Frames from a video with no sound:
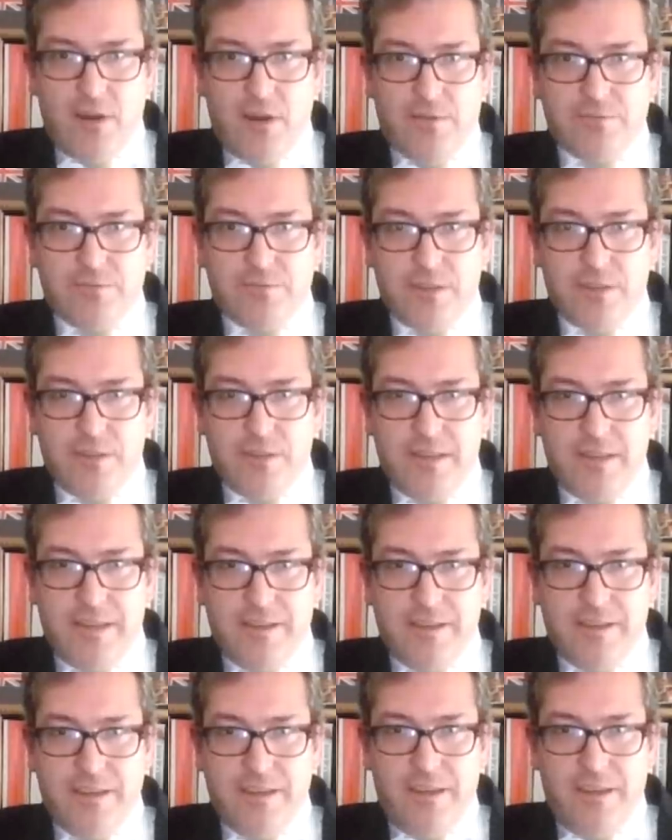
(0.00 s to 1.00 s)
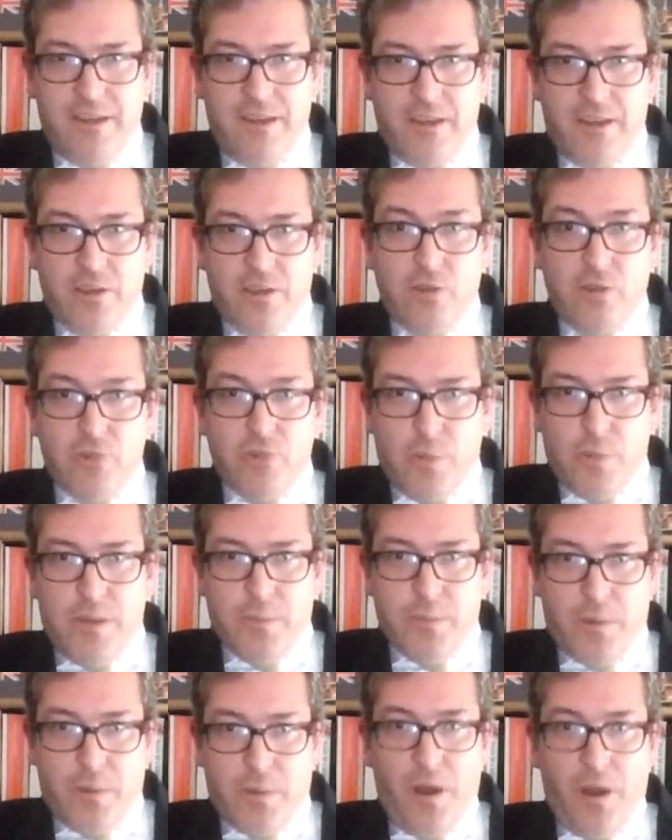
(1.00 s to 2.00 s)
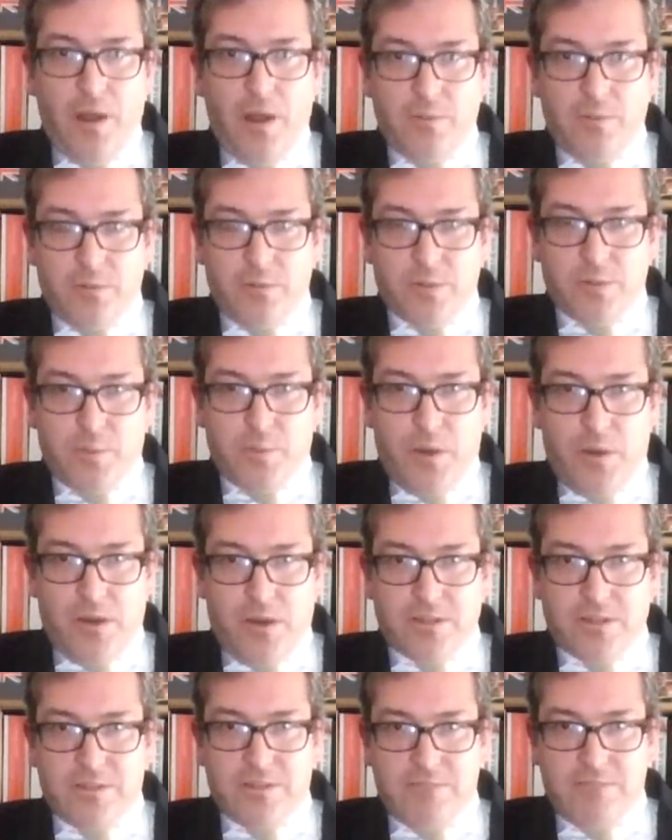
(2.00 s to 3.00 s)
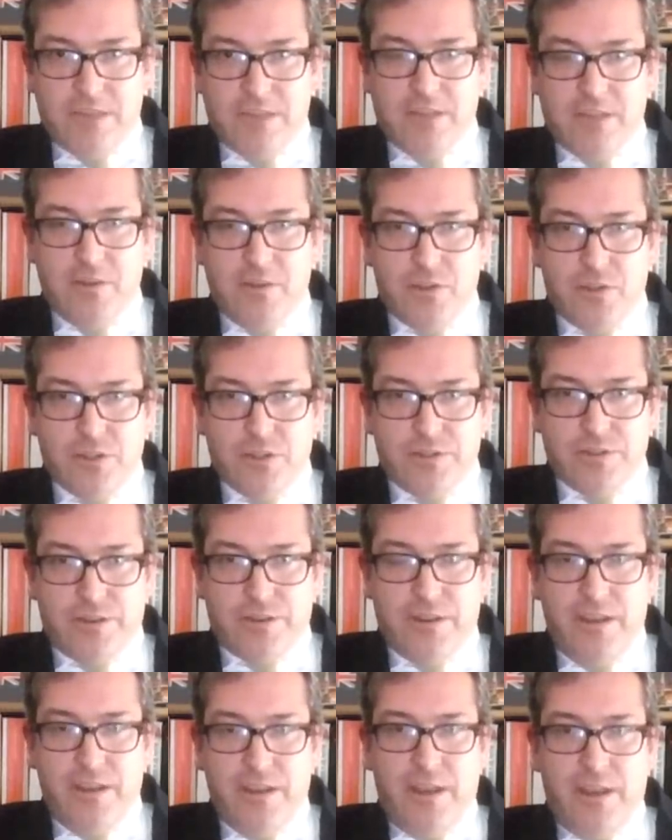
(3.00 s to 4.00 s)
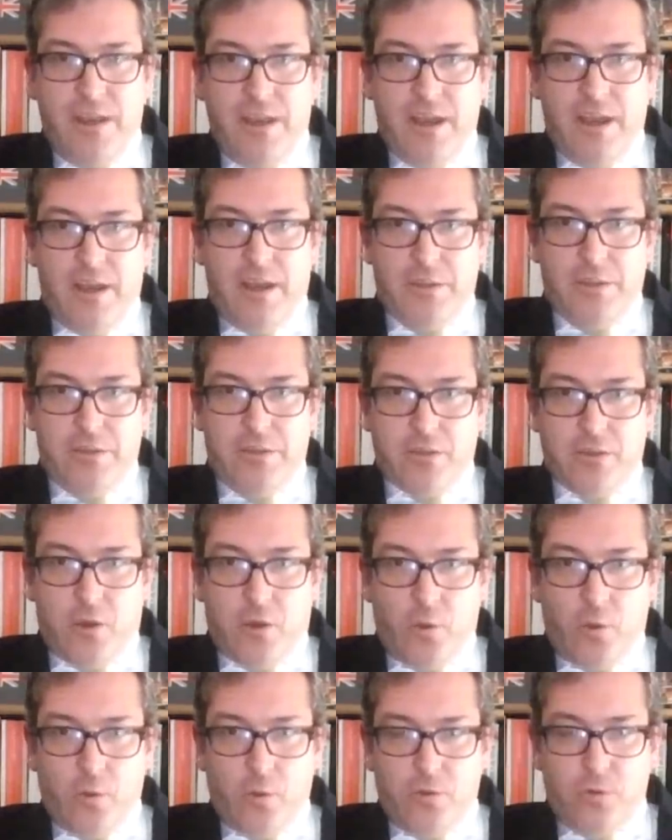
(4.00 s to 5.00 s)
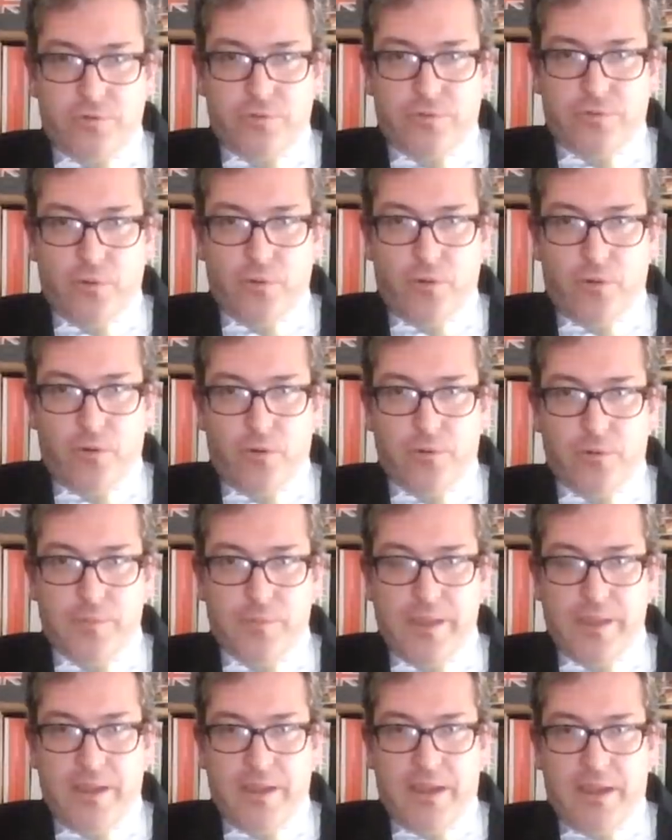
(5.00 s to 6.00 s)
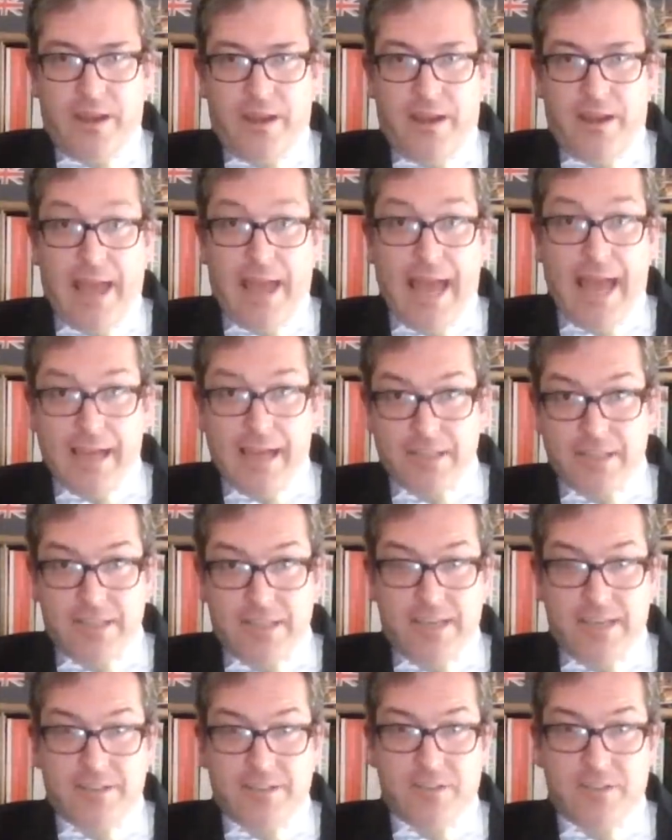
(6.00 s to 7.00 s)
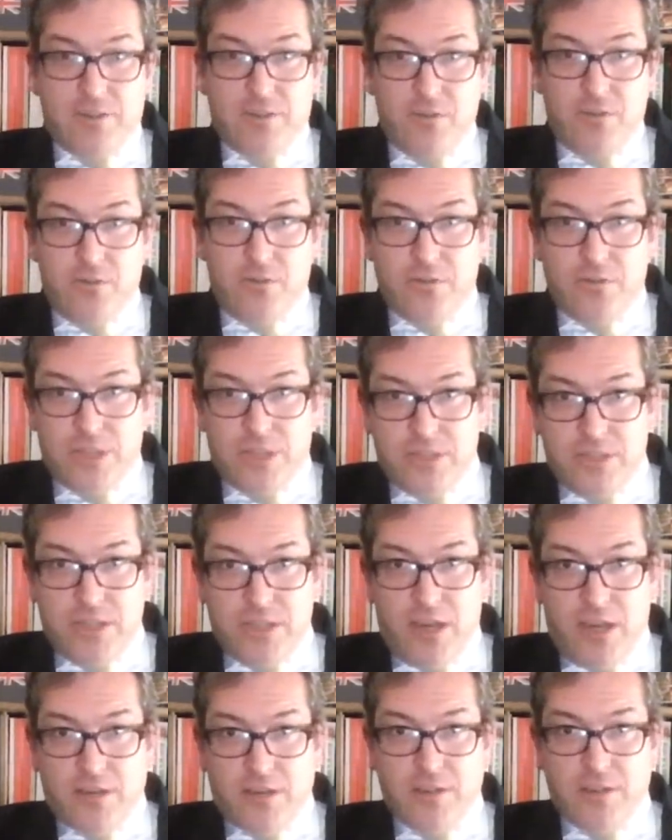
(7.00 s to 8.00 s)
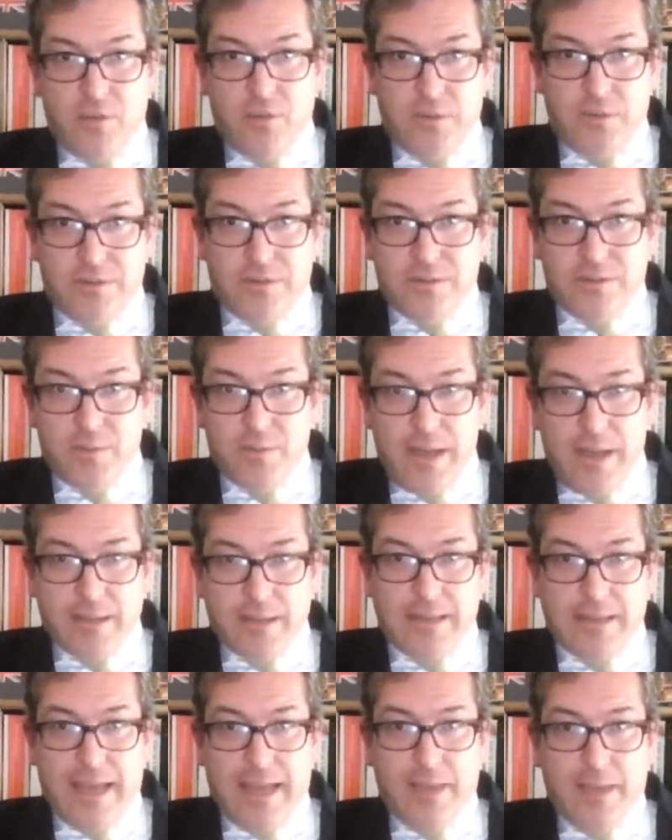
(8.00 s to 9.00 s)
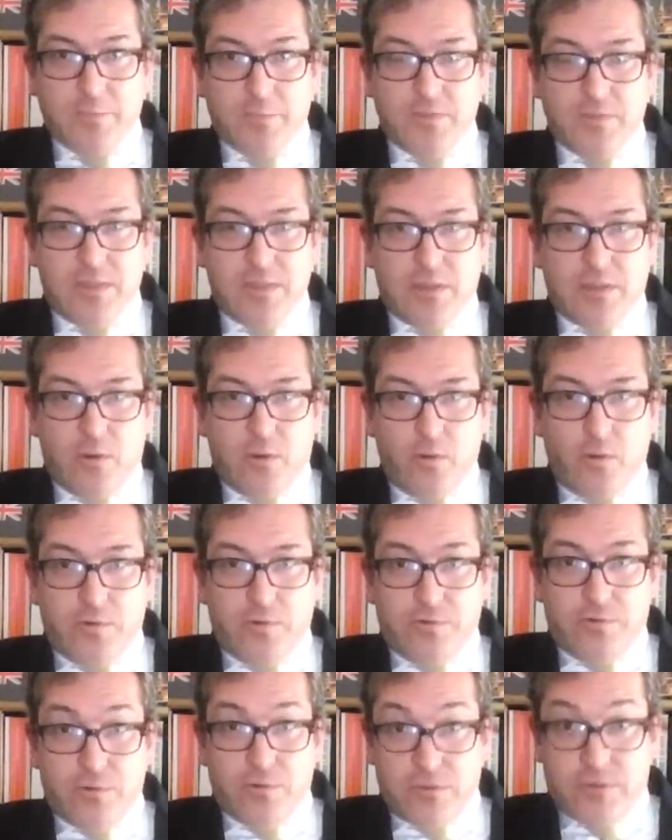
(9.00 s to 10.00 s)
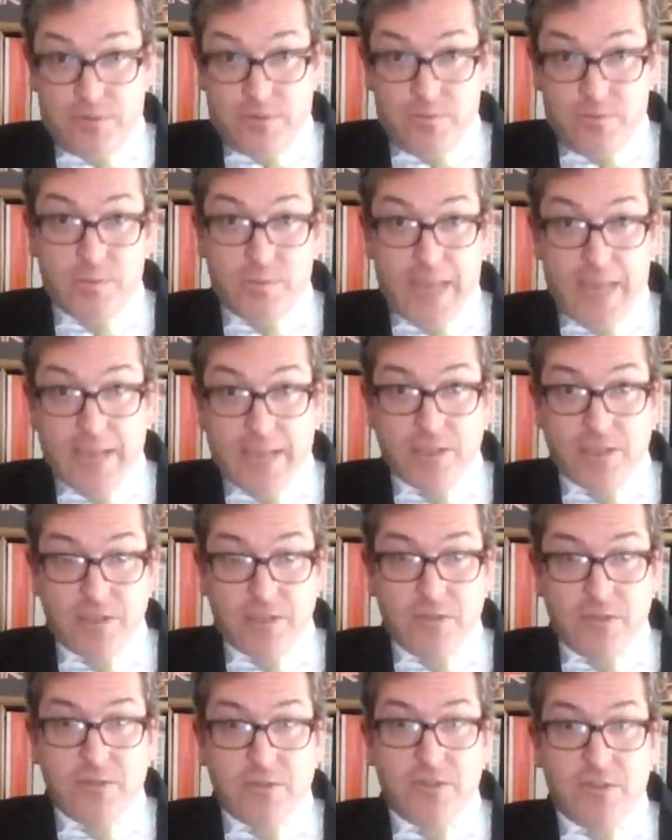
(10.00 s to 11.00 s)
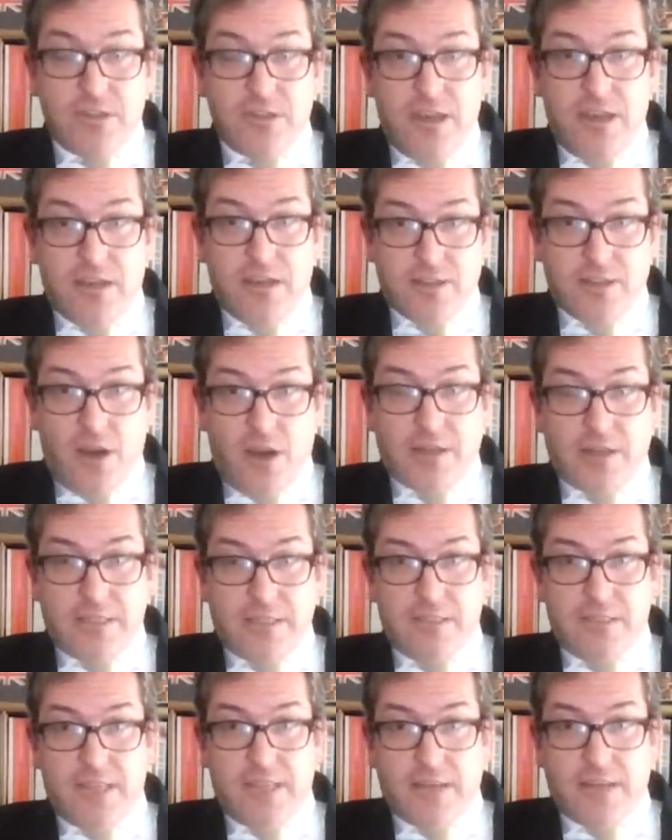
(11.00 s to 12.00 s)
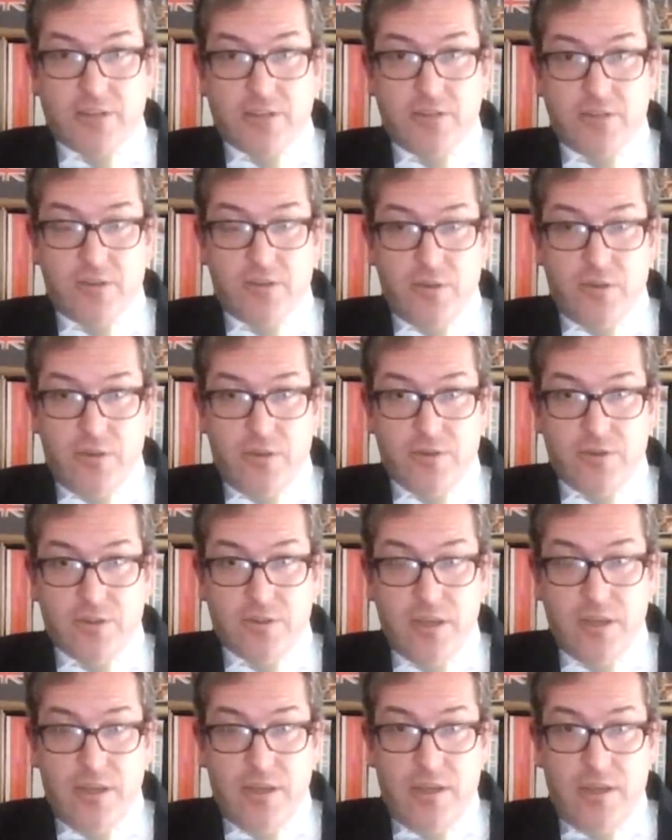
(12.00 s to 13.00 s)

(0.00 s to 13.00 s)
after the European Parliament passed a resolution uh, that called for uh, access to Xinjiang to inspect the camps. It called for sanctions, uh, targeted sanctions on those